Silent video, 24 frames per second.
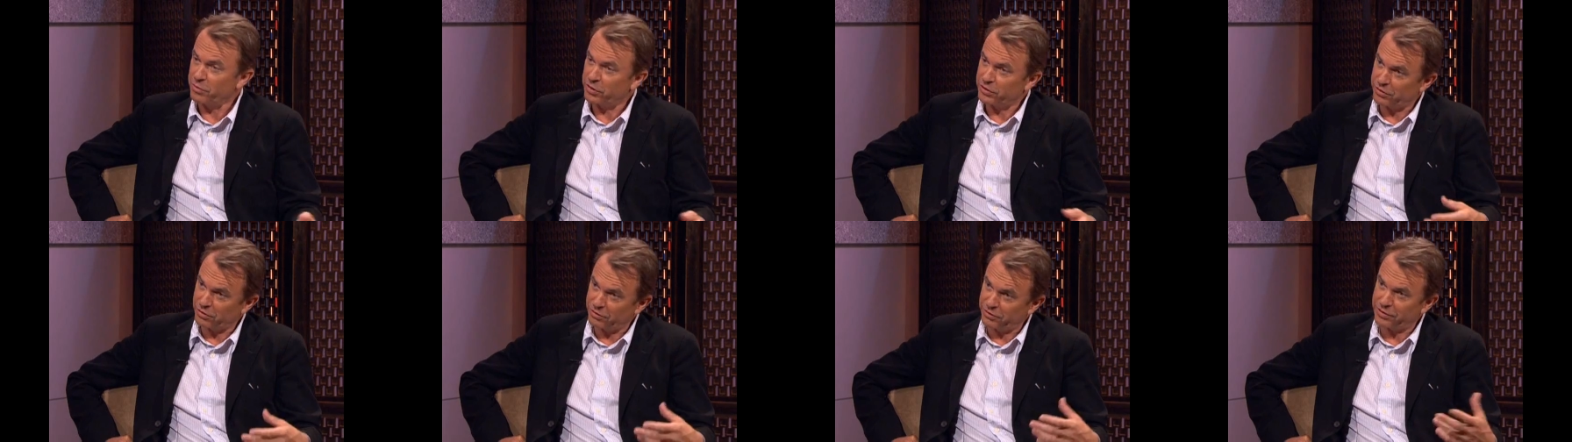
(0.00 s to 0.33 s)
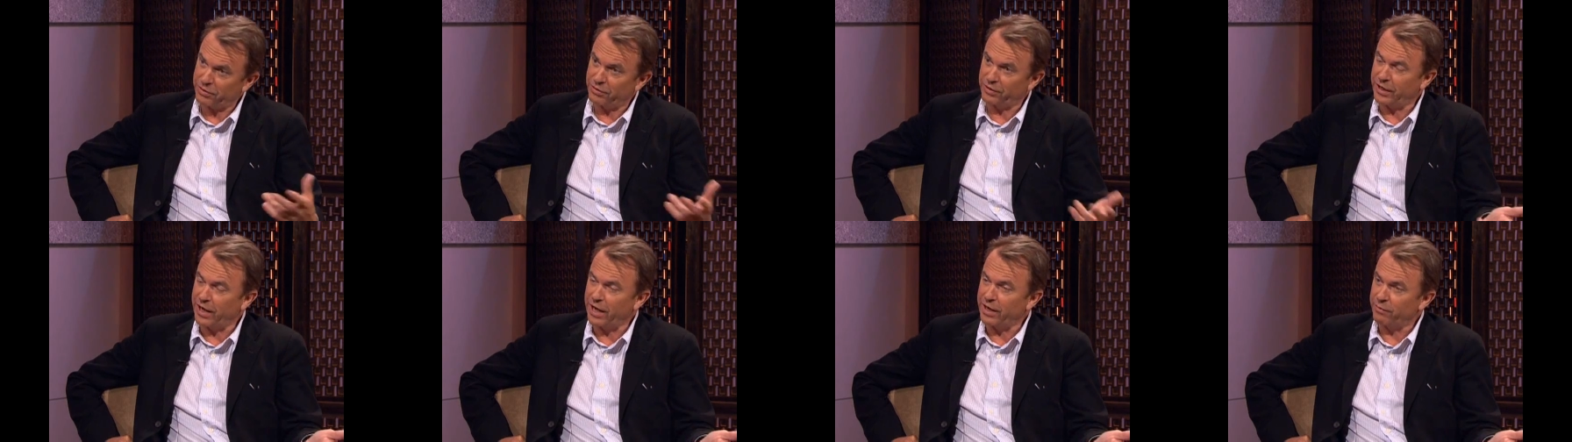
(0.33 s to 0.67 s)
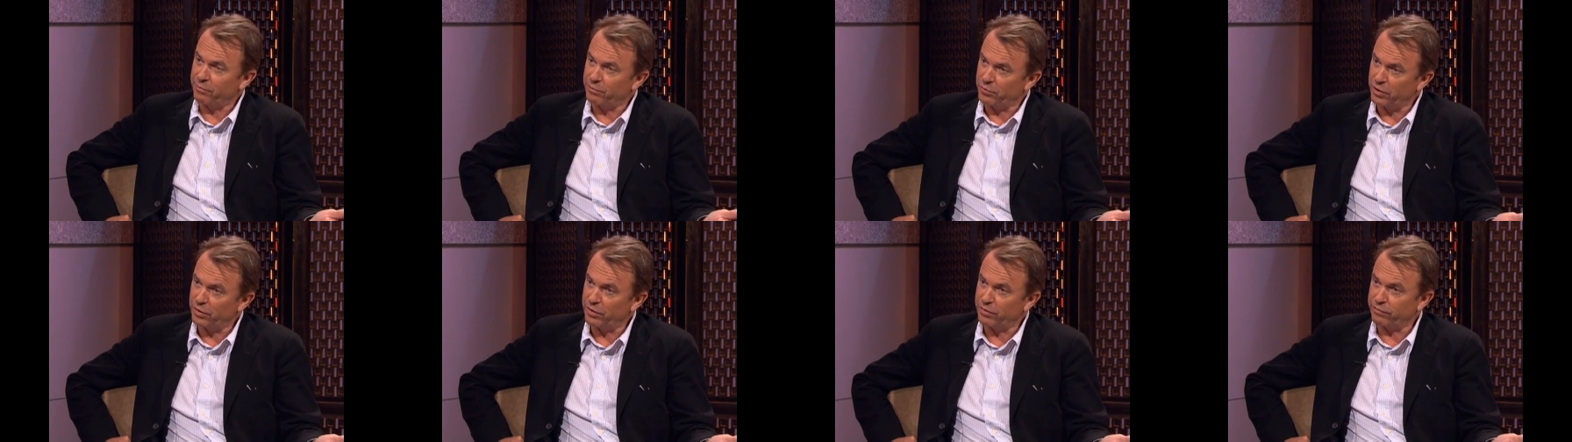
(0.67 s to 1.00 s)
but it's also kind
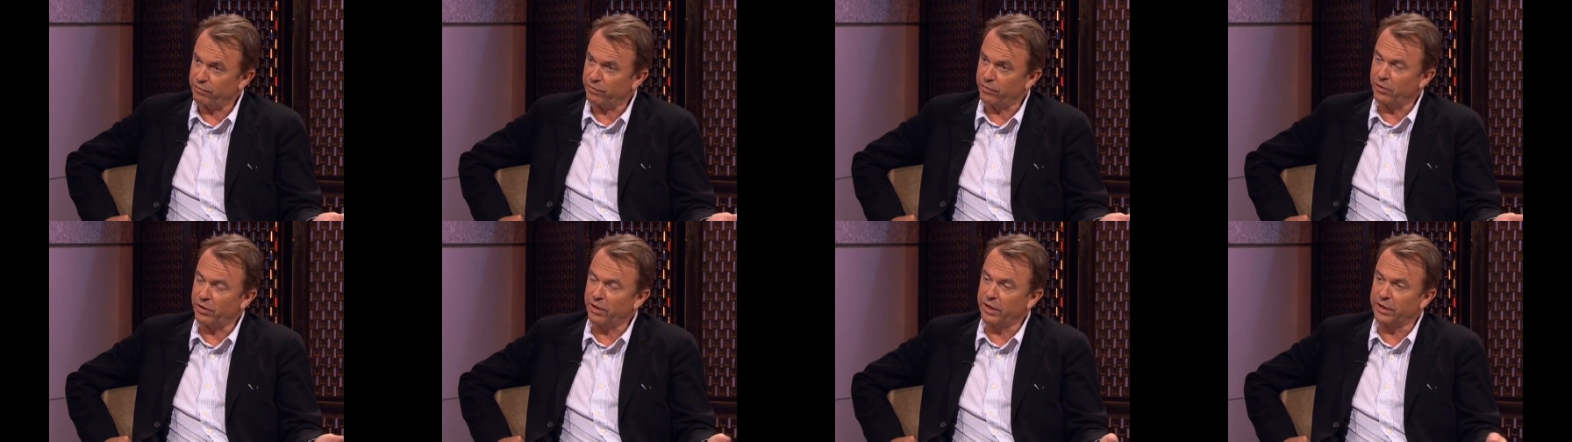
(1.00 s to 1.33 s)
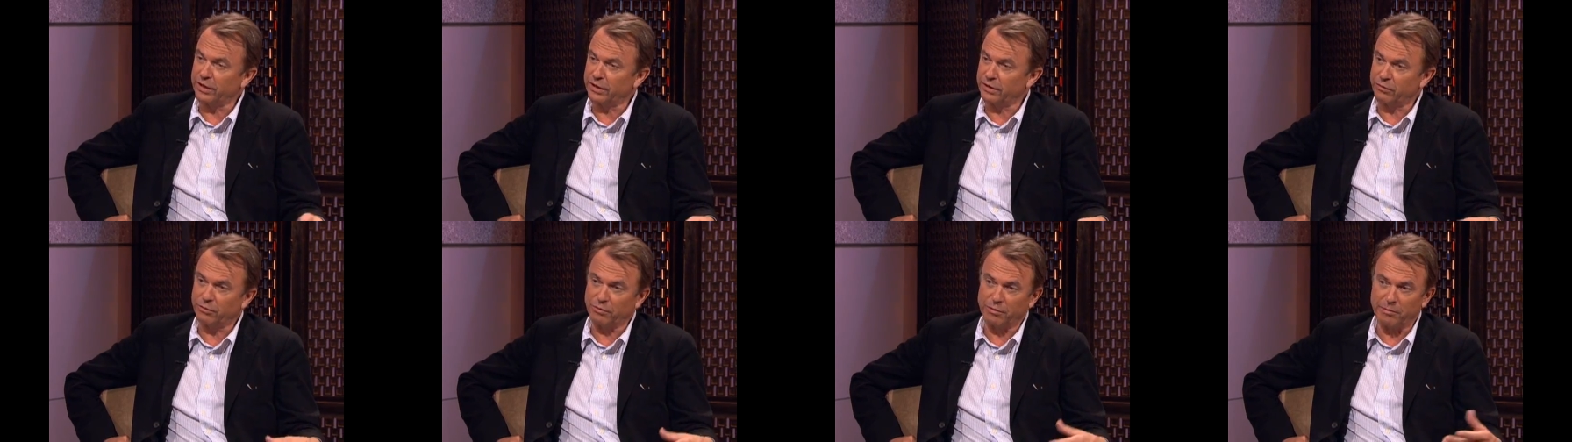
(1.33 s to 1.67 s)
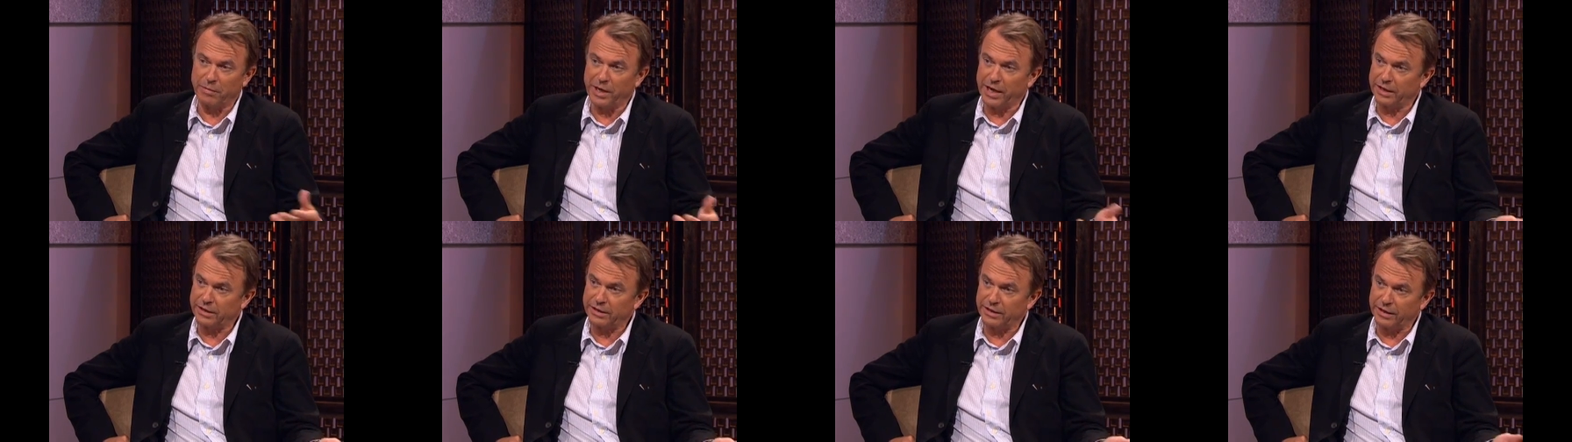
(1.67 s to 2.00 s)
of beautiful and
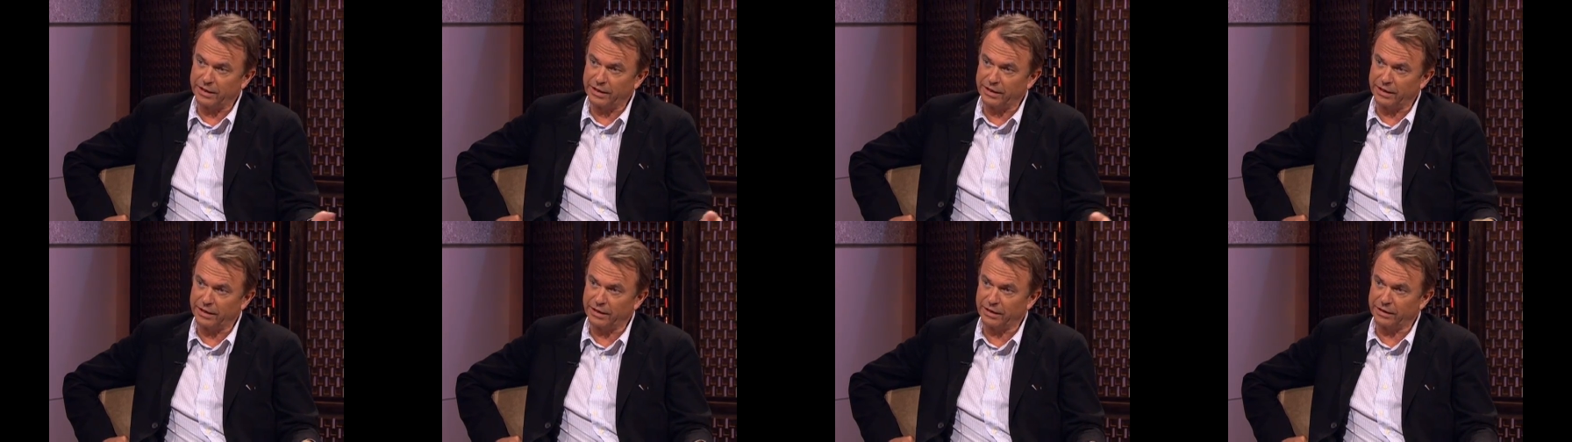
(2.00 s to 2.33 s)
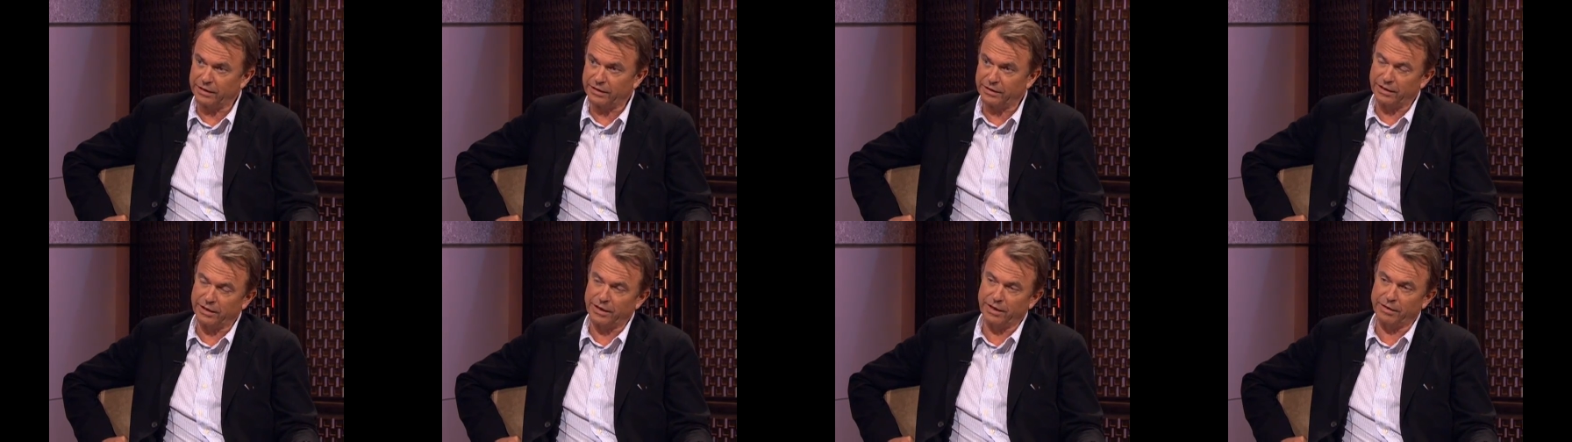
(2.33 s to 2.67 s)
romantic and